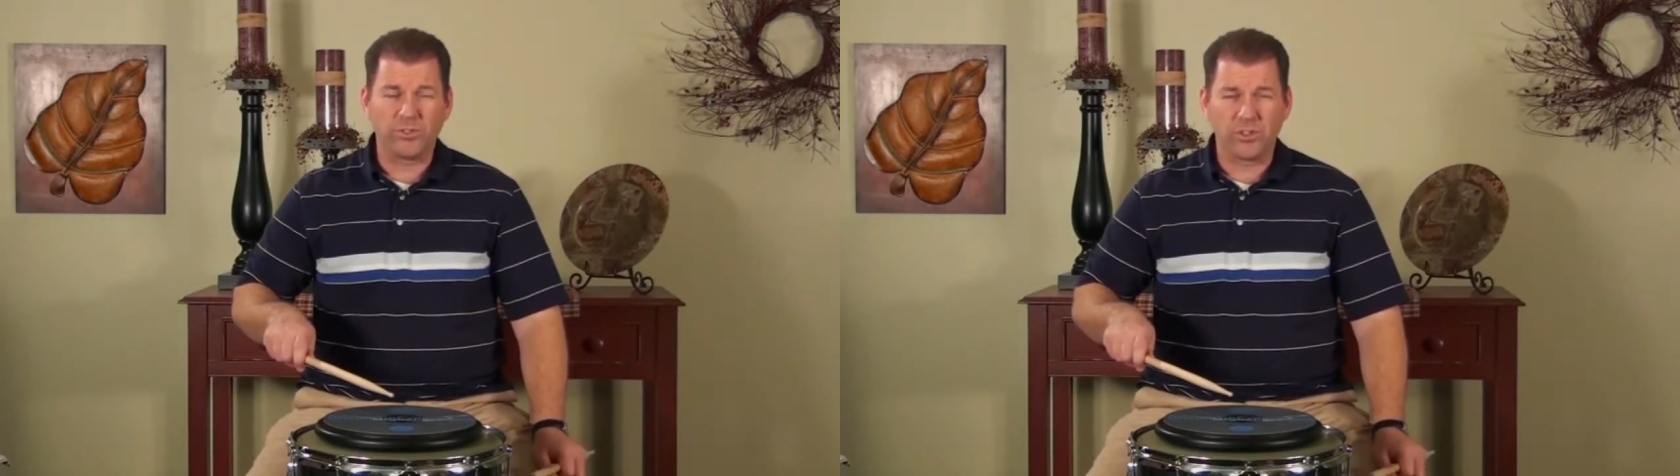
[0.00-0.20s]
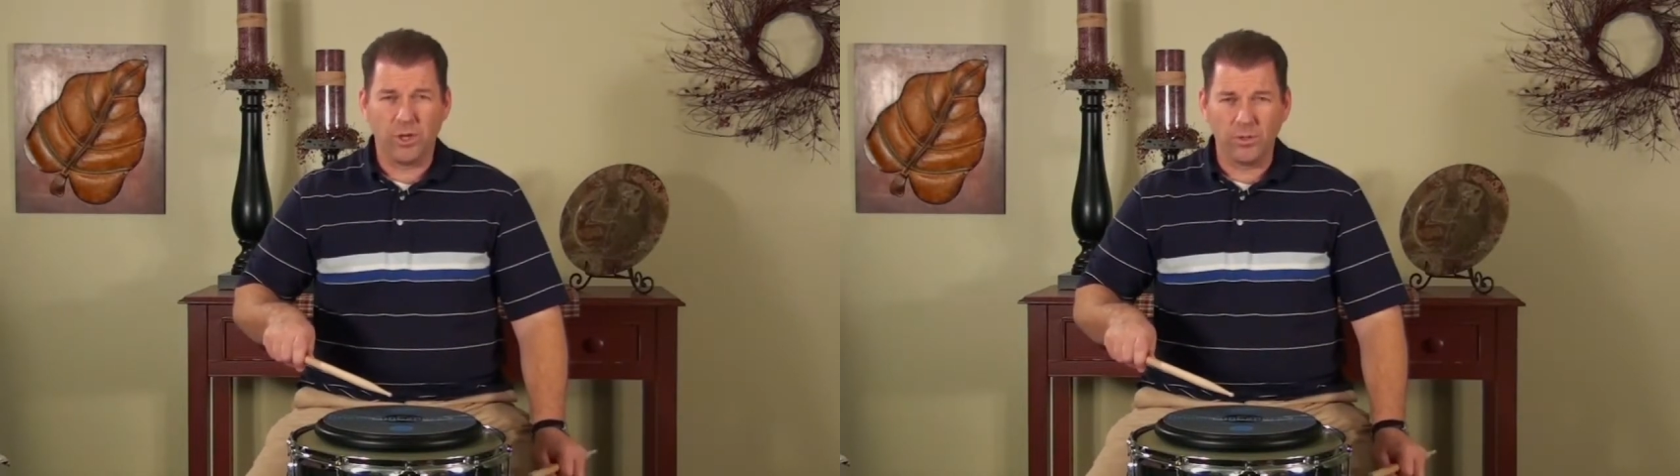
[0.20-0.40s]

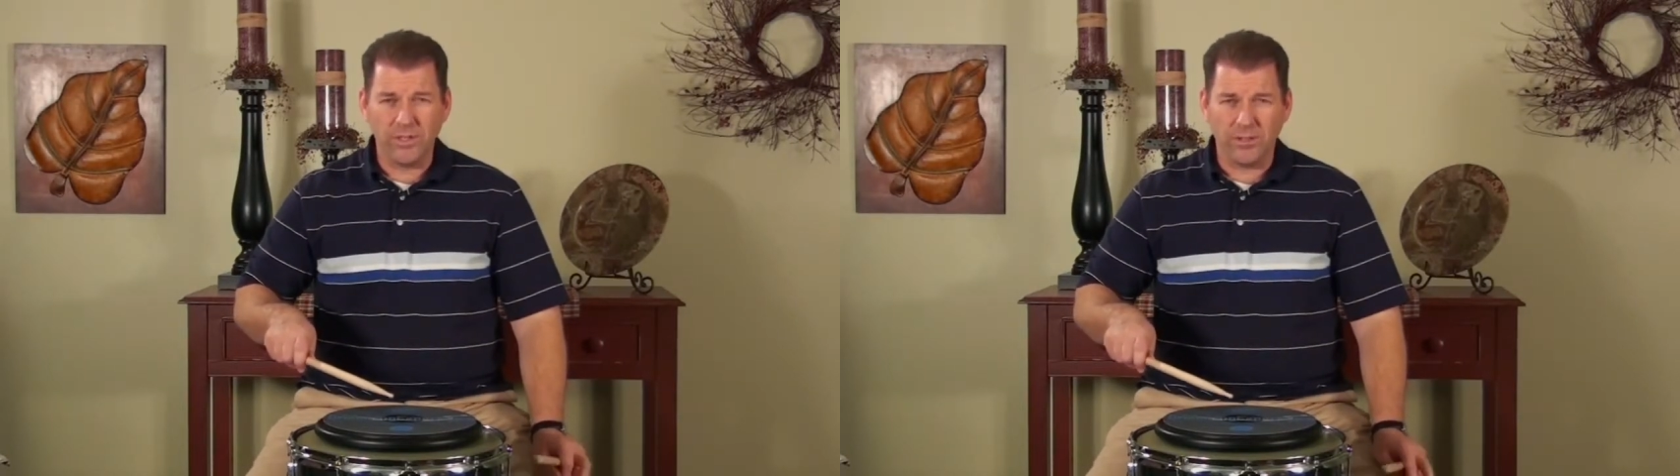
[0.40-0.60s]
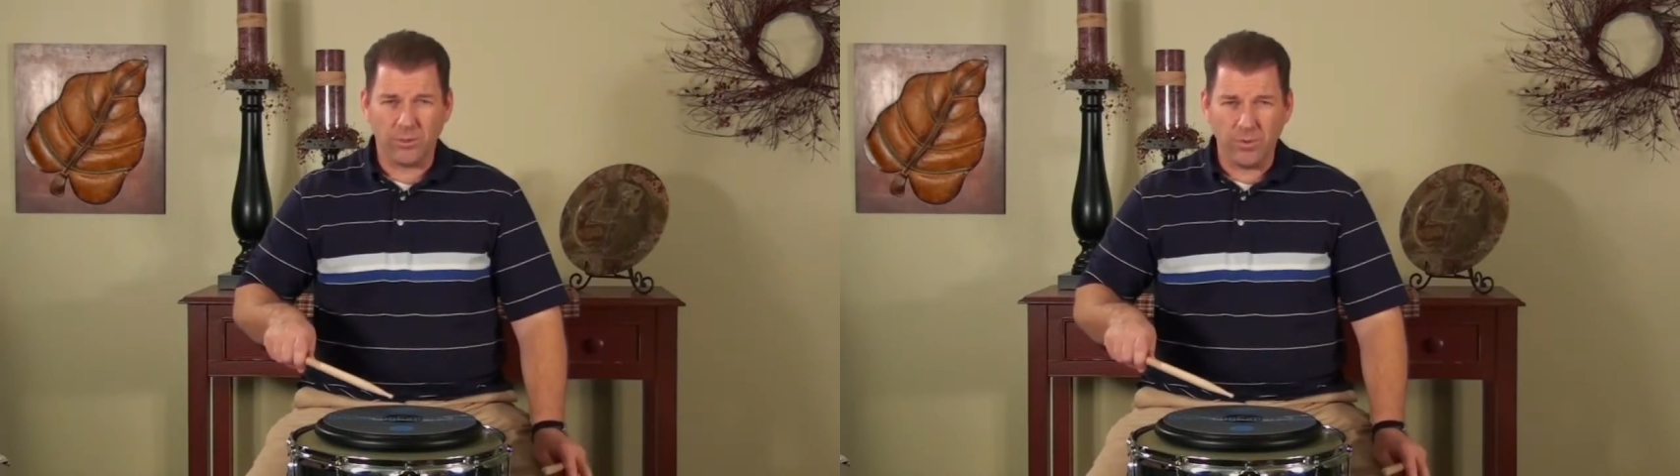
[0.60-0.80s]

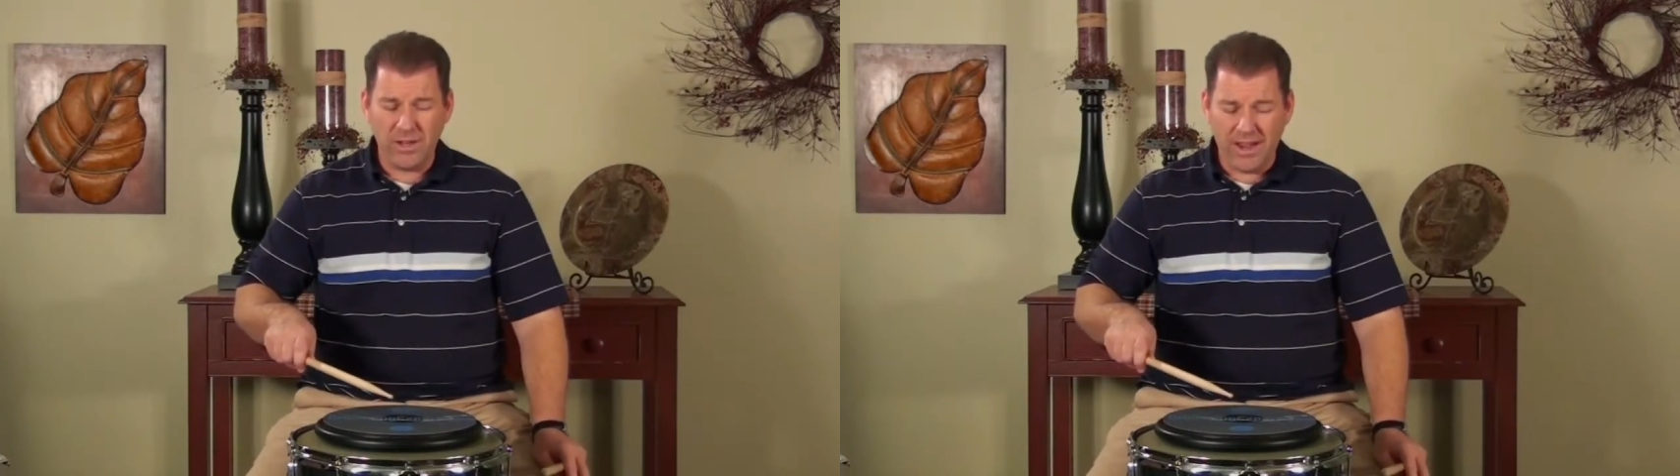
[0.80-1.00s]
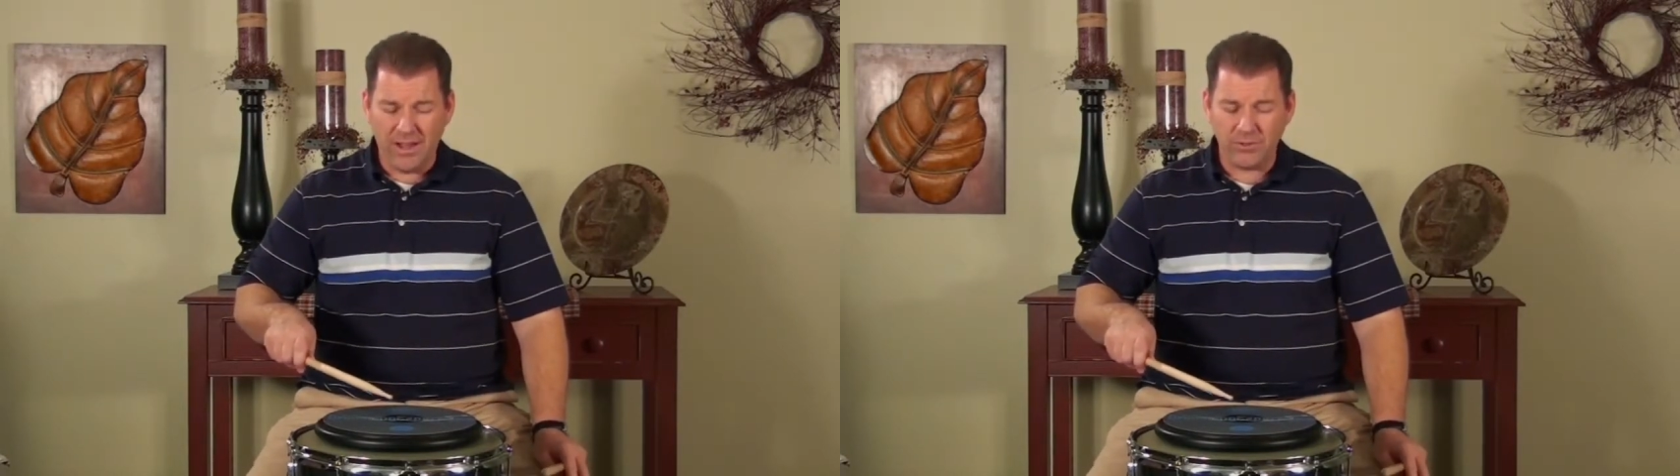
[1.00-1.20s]
slowly in 3
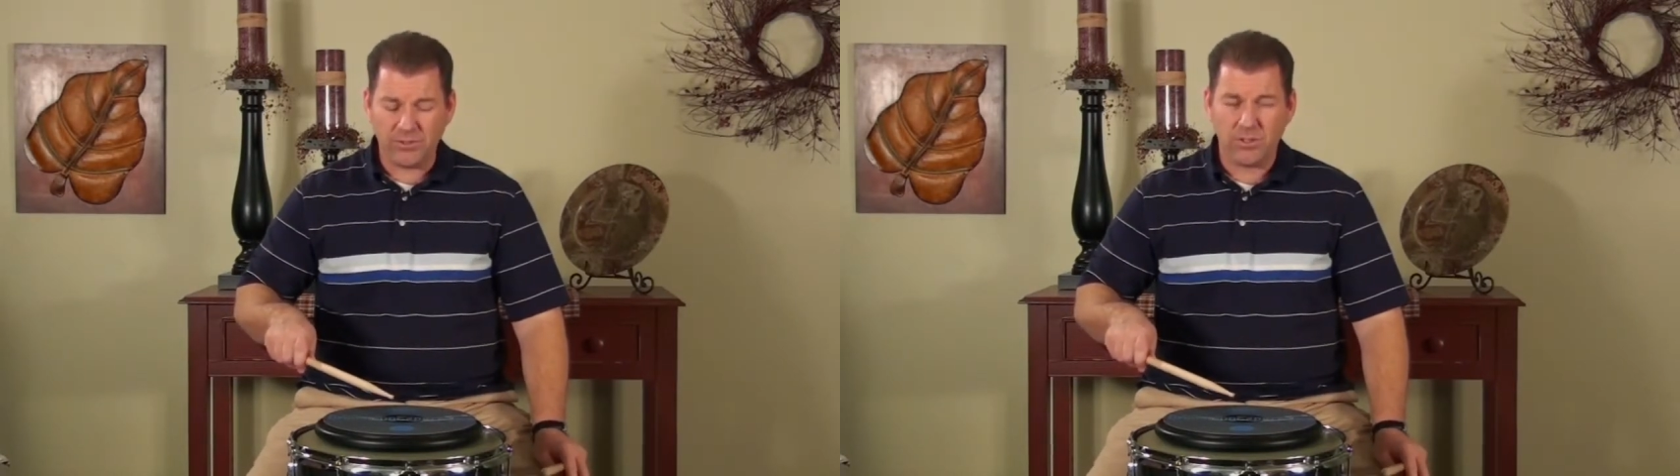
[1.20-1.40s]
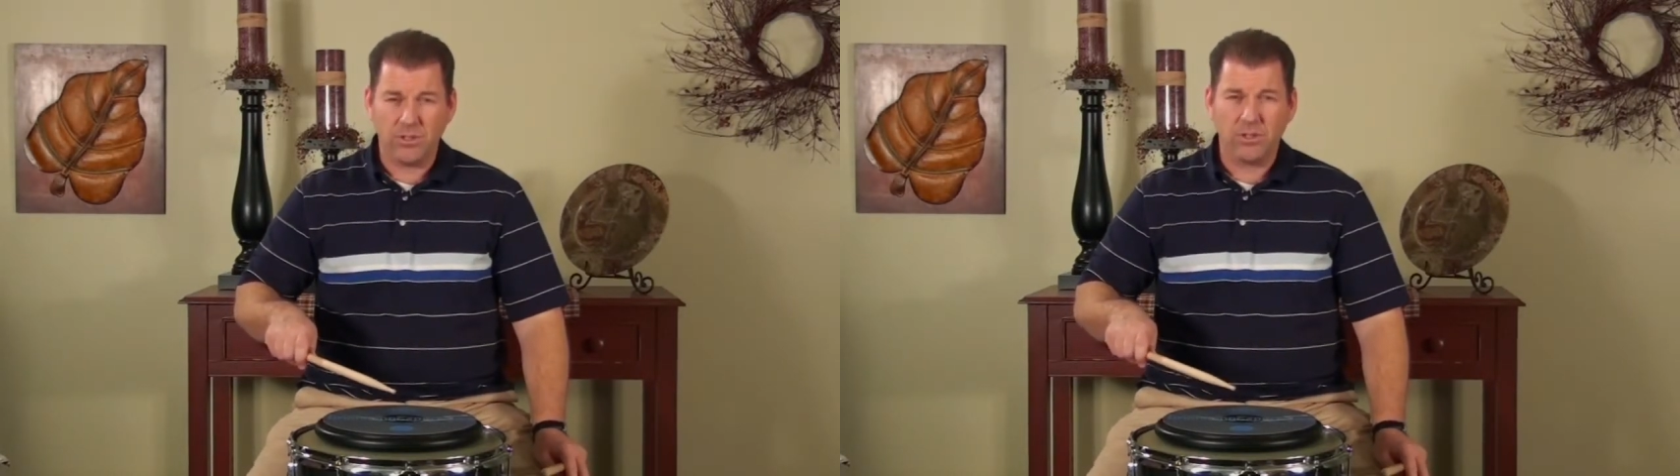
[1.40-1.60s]

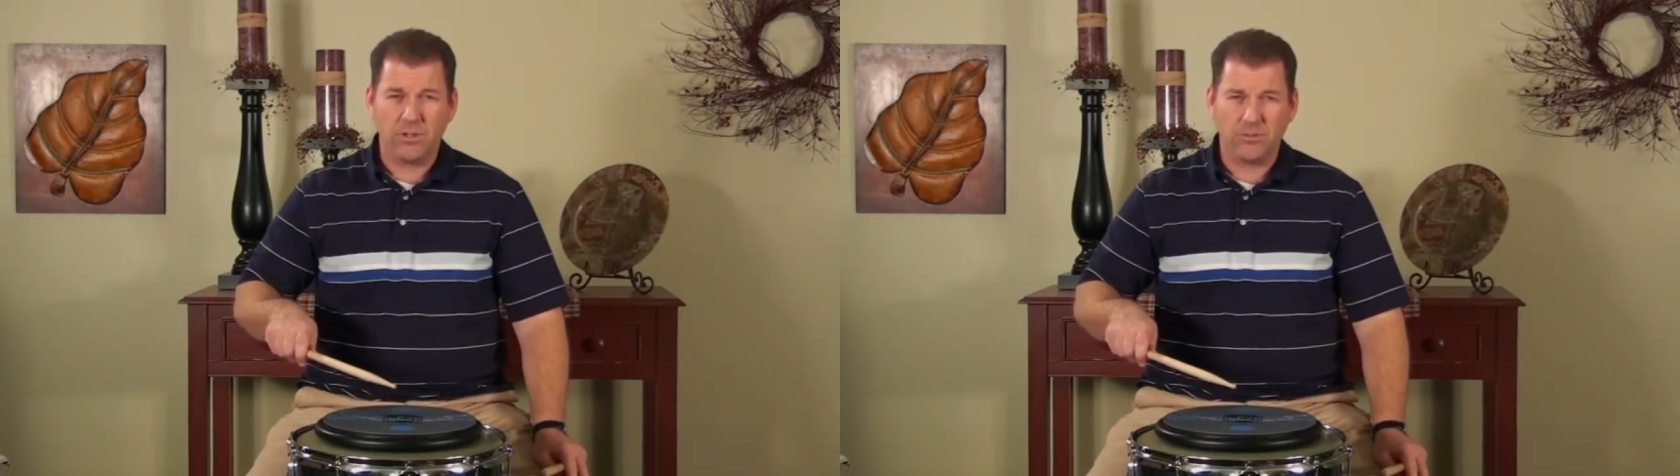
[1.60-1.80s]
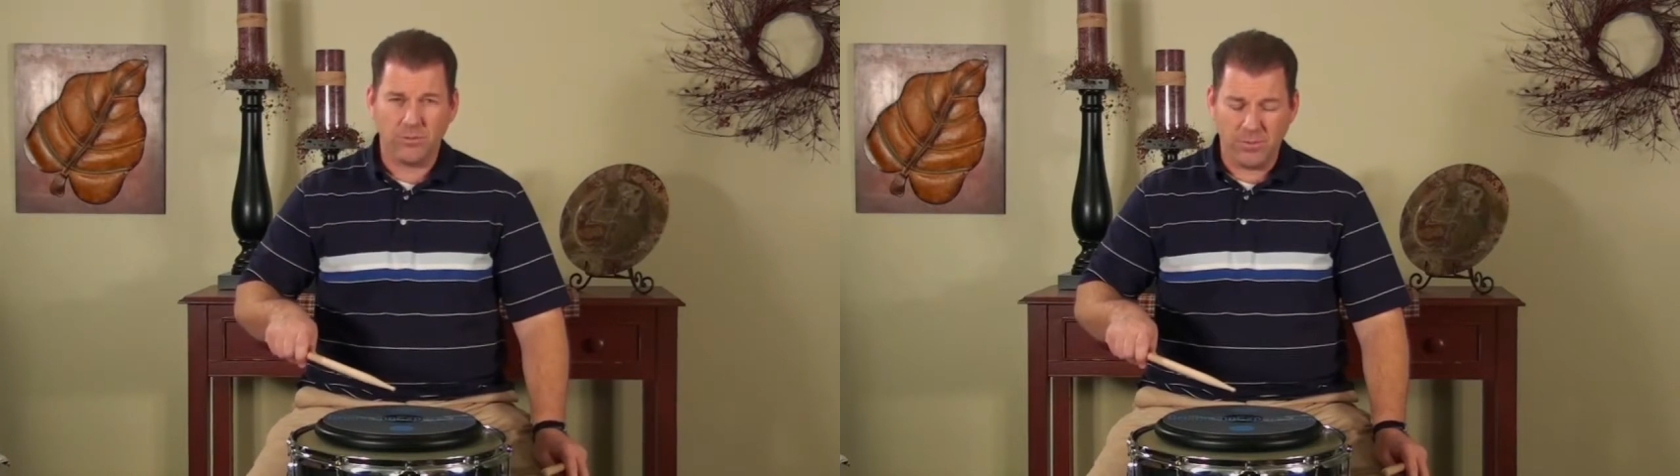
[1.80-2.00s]
counts
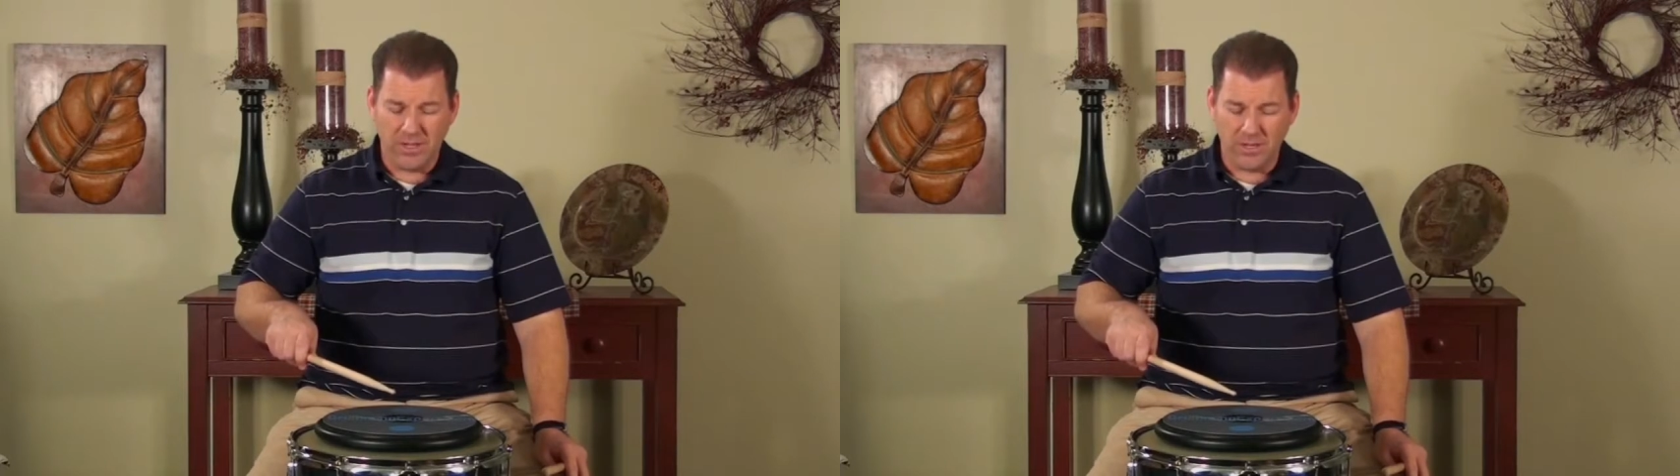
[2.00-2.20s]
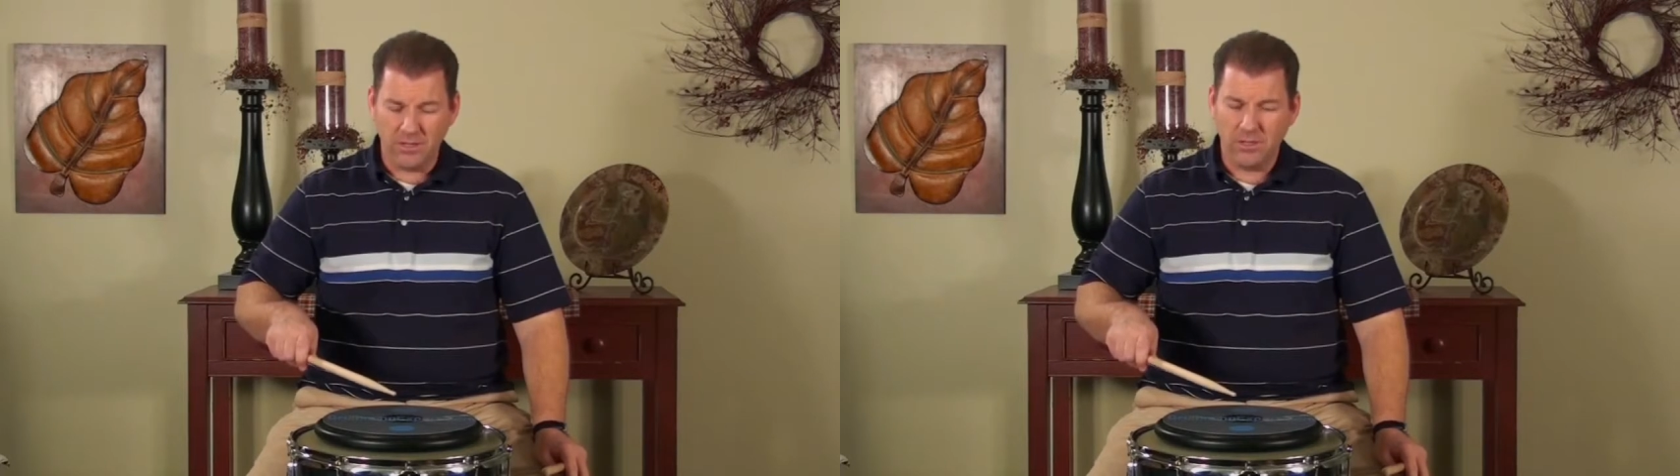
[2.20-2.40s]
from
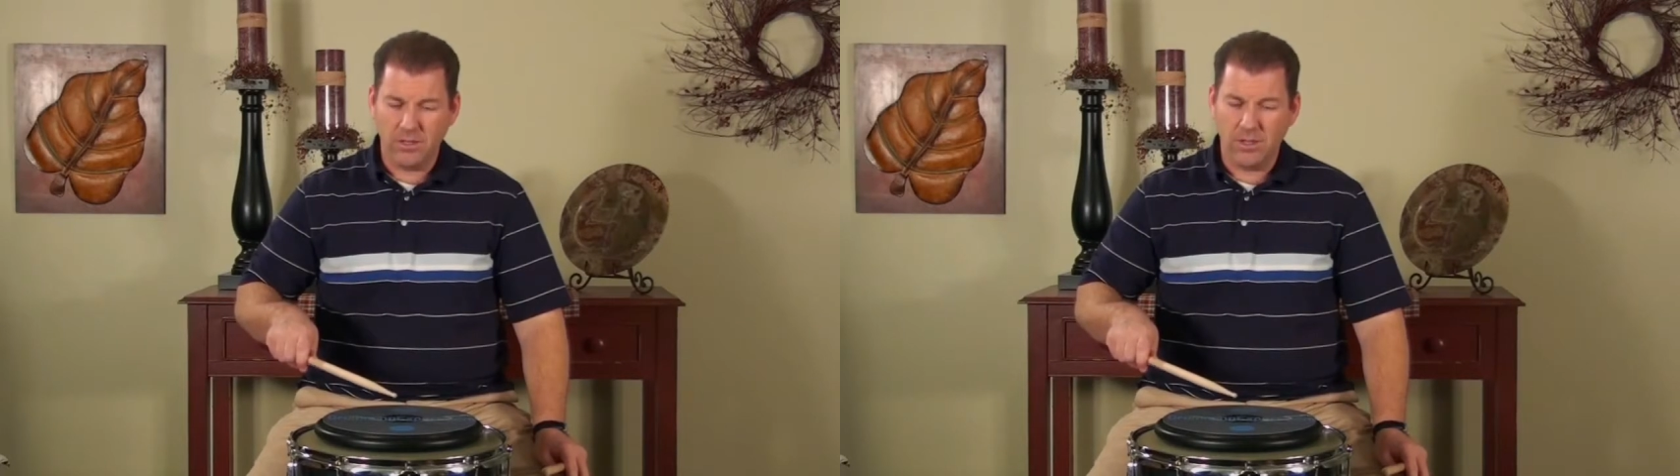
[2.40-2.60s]
here